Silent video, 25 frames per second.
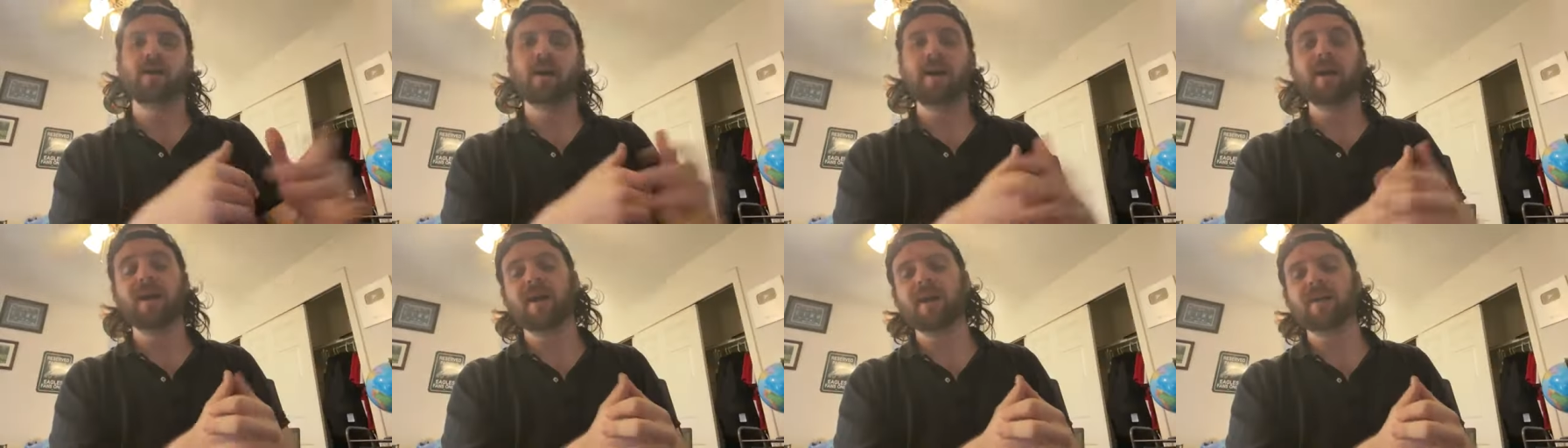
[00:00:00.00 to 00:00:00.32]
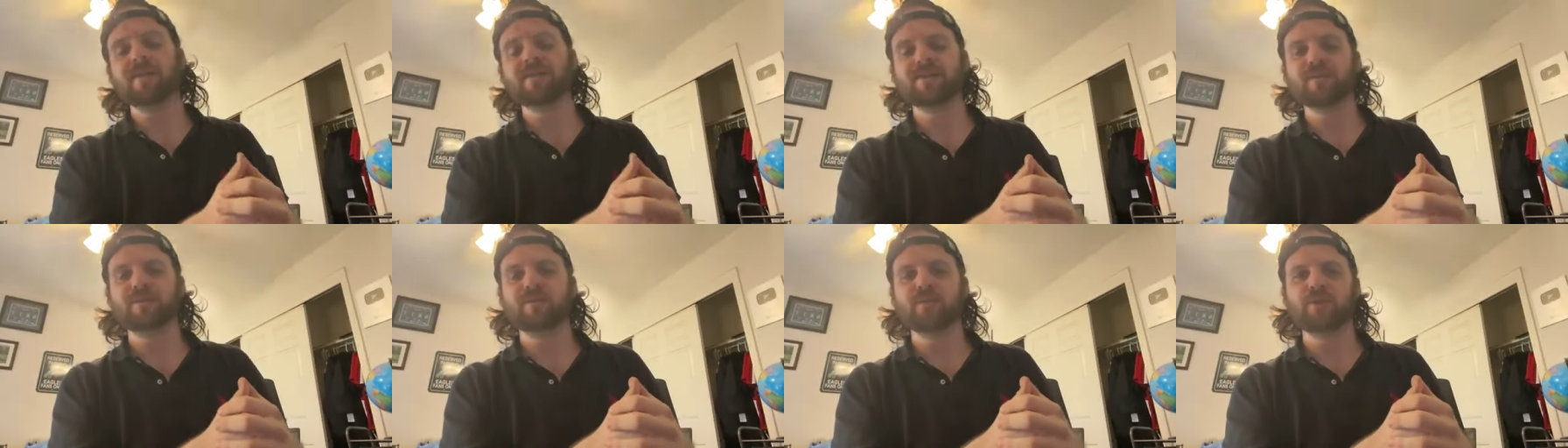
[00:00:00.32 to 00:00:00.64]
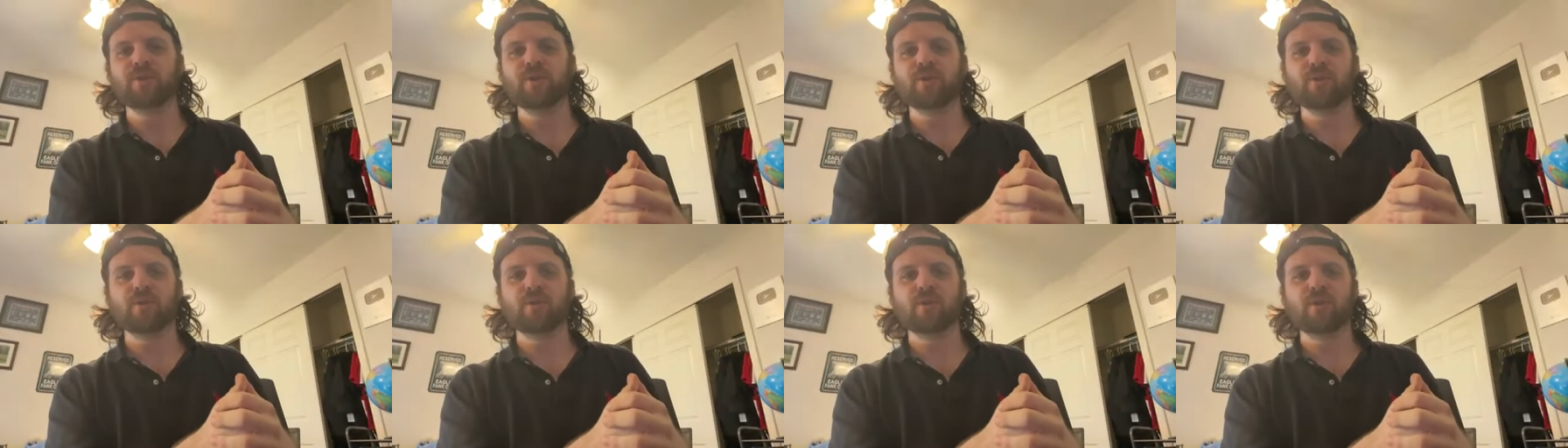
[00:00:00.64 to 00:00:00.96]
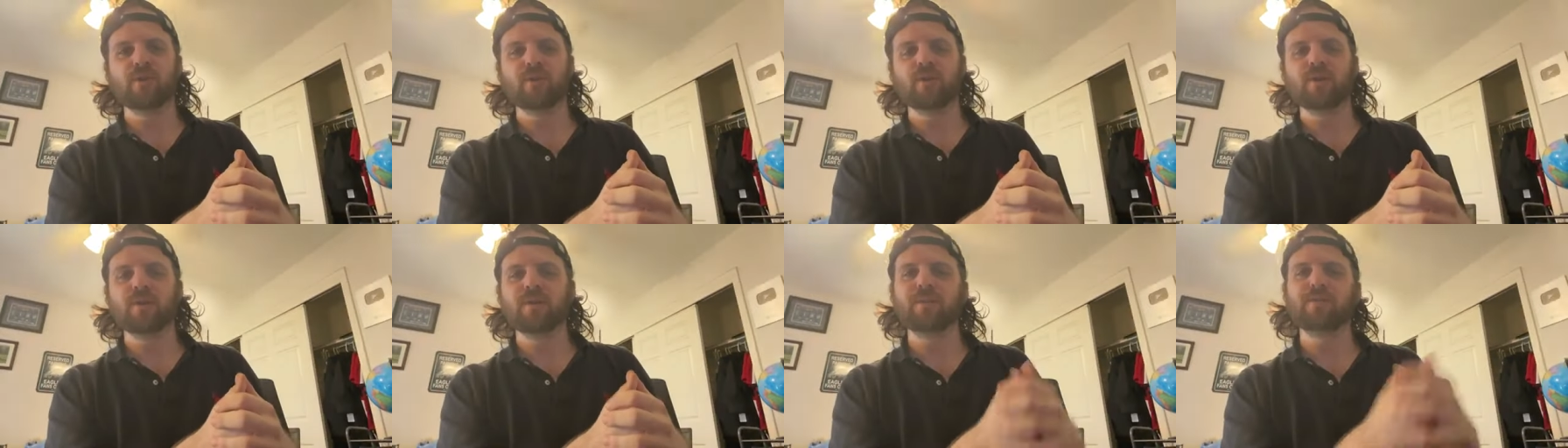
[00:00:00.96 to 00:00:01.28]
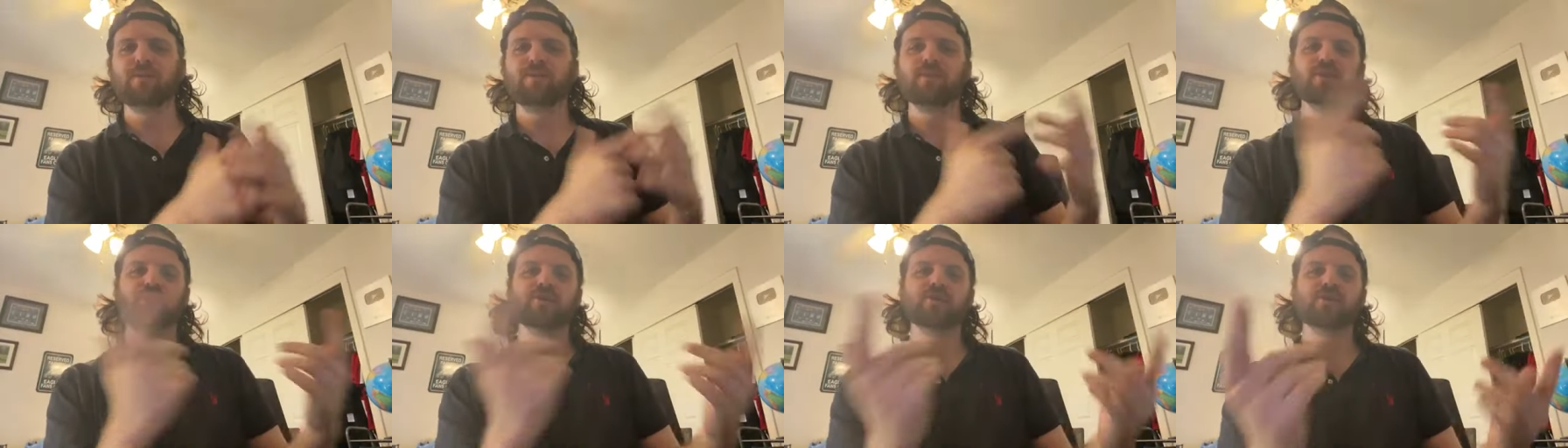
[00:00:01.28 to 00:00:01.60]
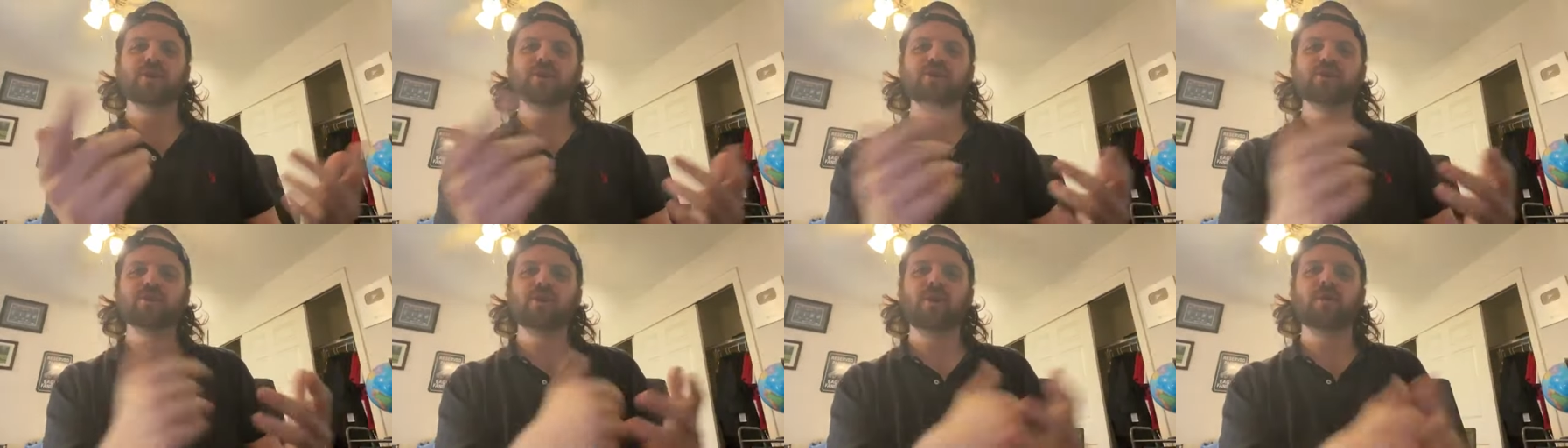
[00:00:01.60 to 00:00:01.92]
I got some dinner to cook.
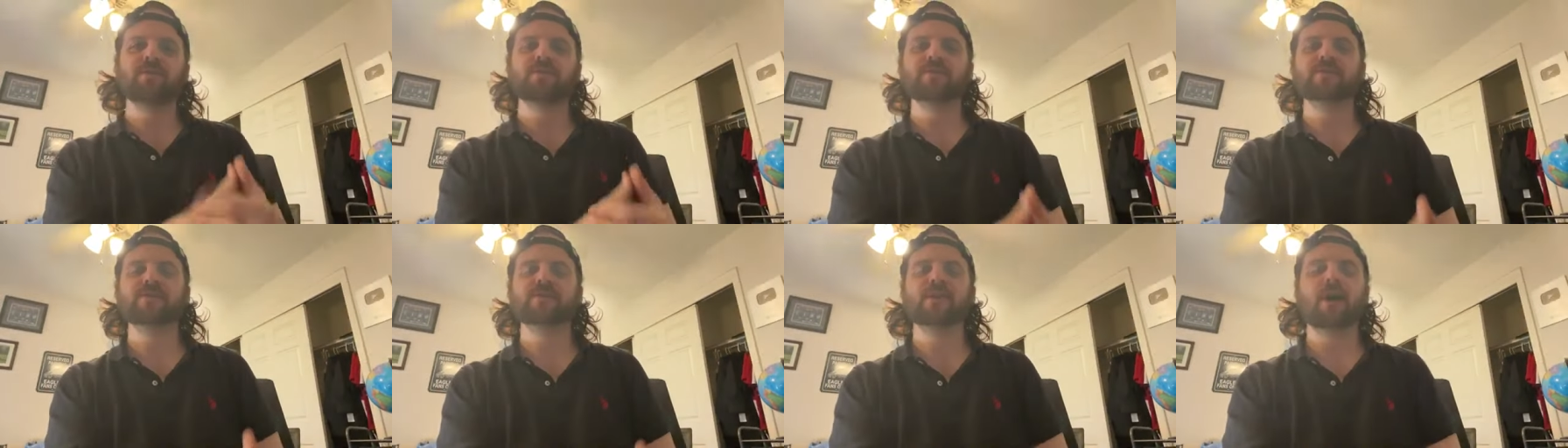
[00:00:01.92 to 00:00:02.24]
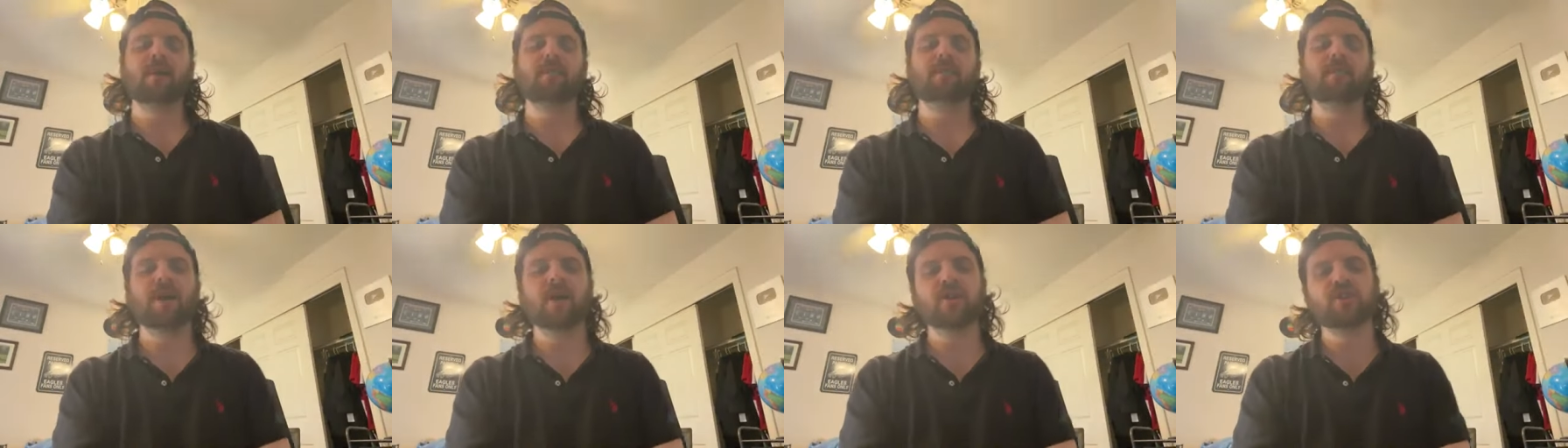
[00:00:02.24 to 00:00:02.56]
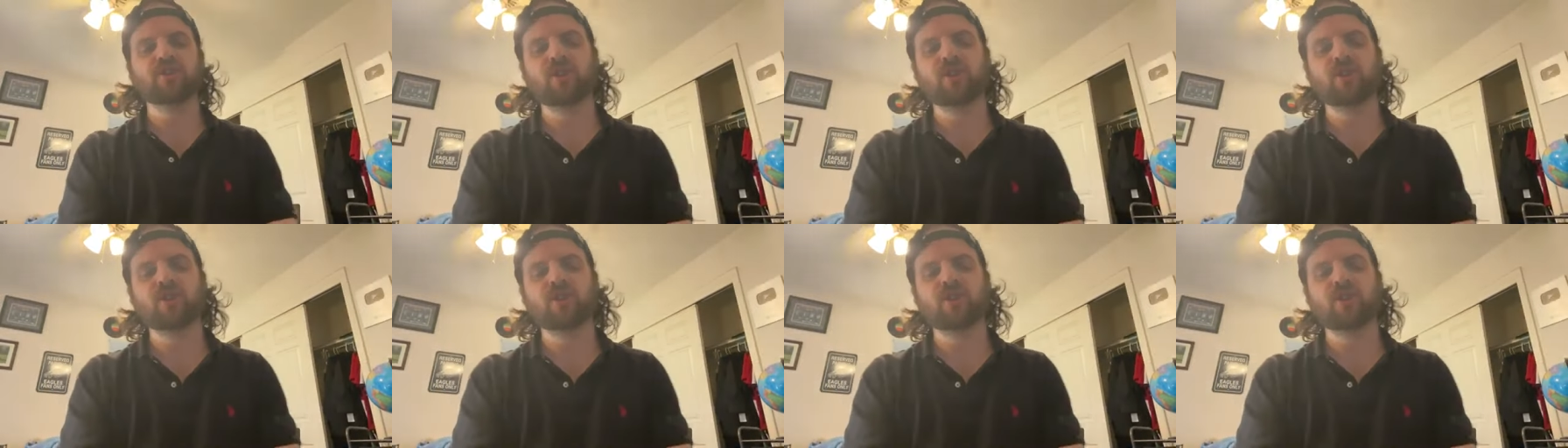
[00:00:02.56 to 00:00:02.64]
Appreciate y'all for stopping by.